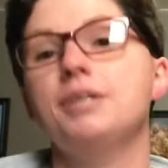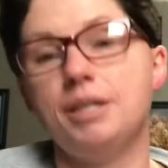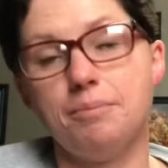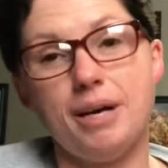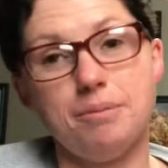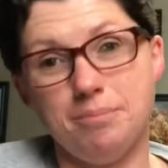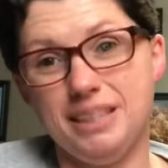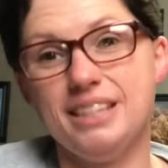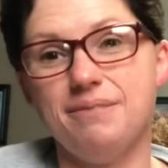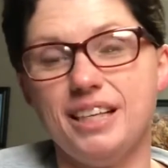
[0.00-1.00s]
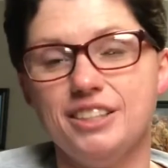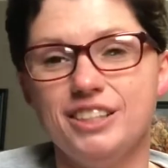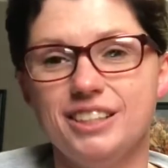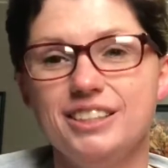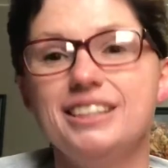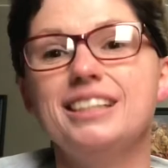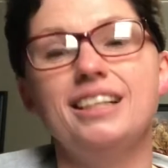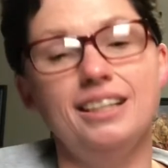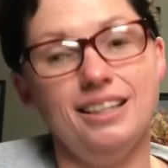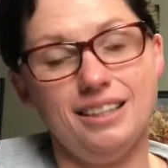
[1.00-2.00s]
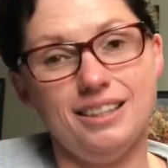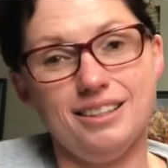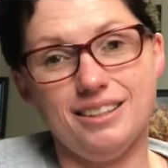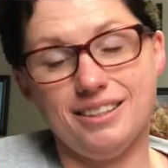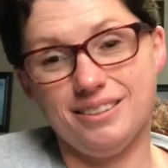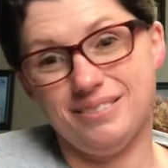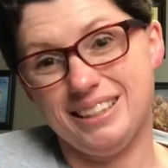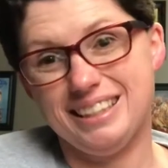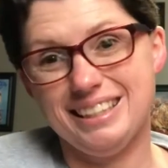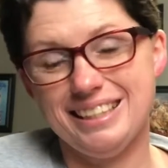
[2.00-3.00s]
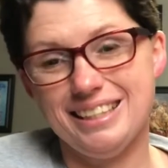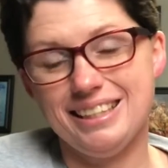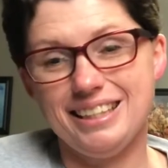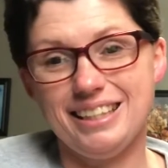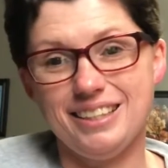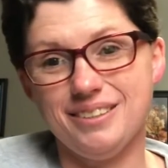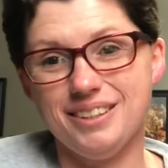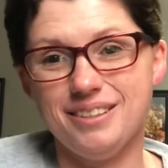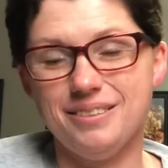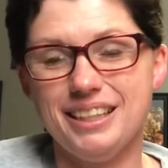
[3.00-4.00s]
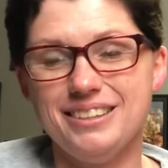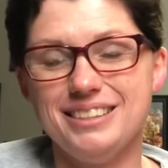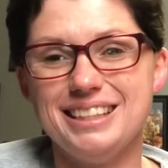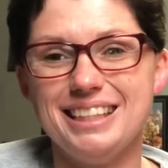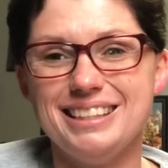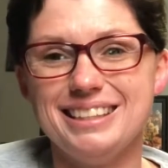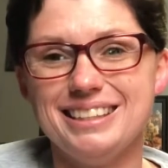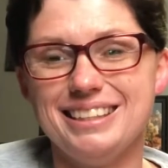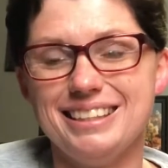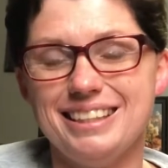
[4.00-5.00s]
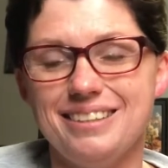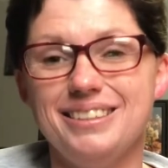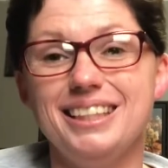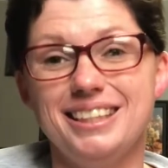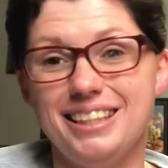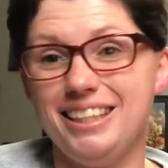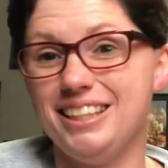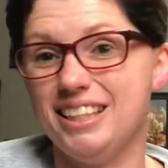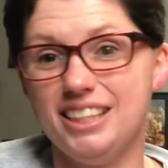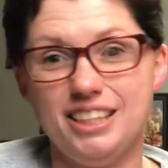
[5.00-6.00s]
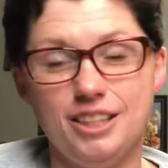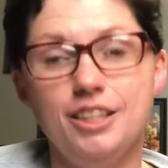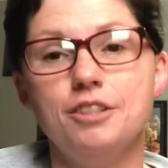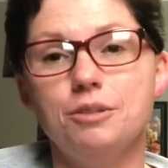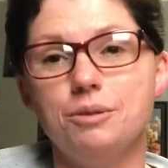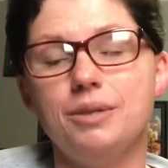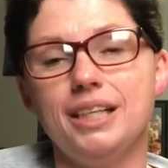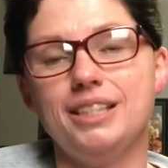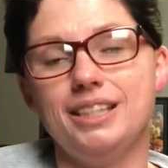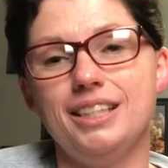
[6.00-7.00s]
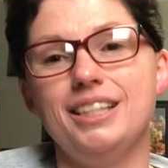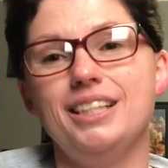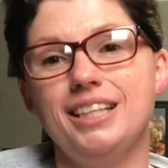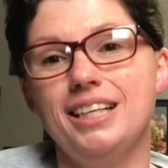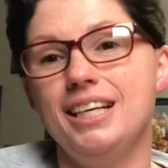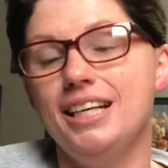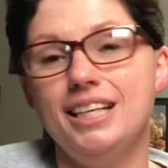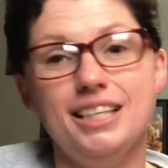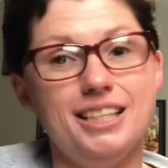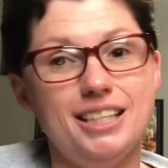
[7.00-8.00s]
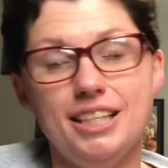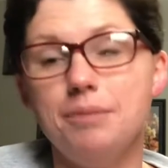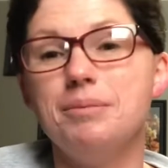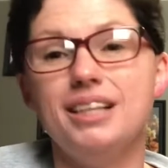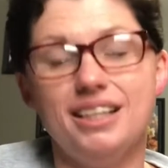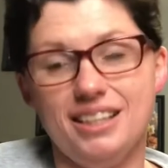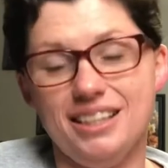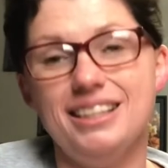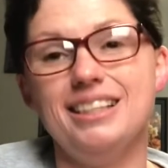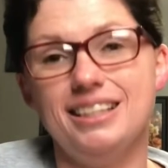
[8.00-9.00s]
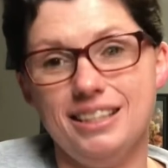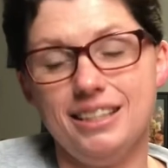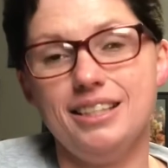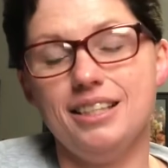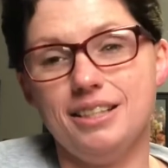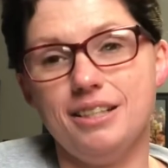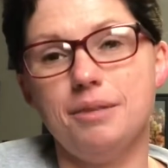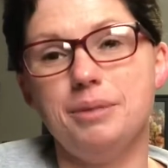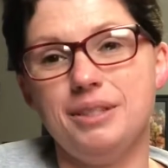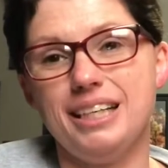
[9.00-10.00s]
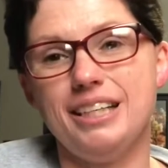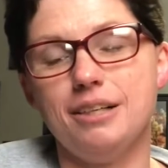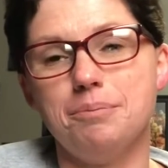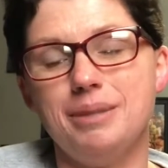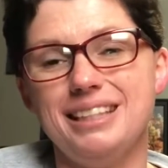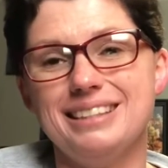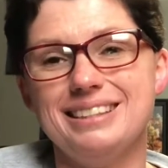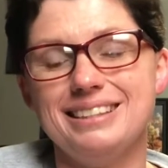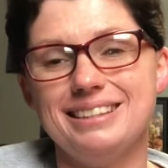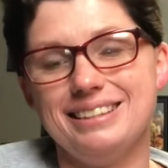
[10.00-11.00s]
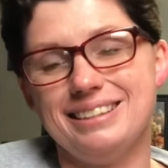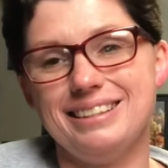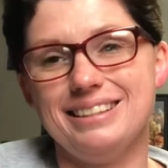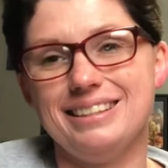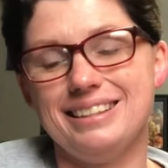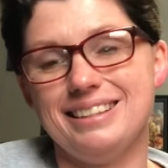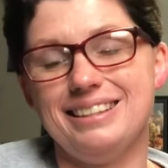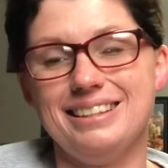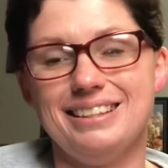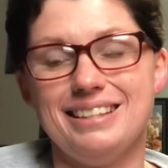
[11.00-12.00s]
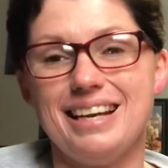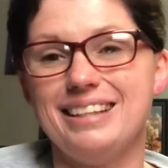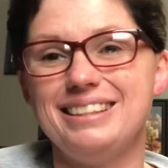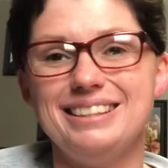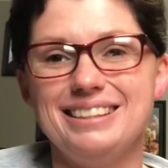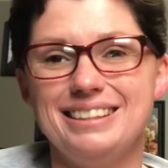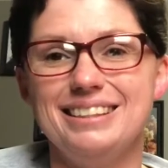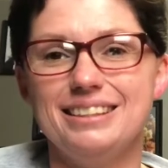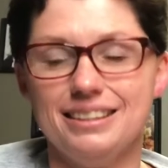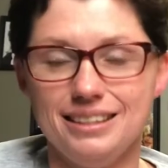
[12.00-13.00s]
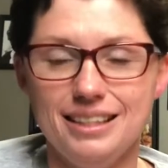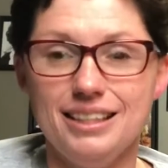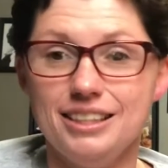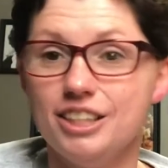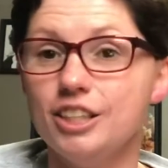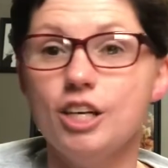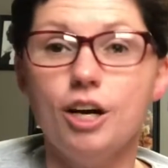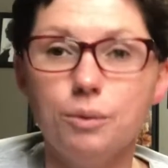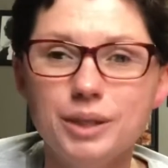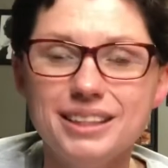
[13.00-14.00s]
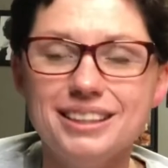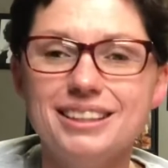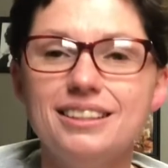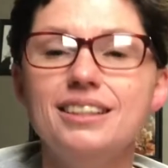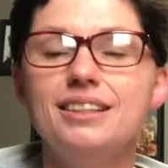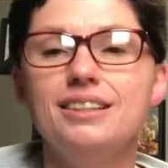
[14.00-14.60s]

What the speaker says: about misventures of the radio station and how they do try to keep the WKRP in Cincinnati's shin going, and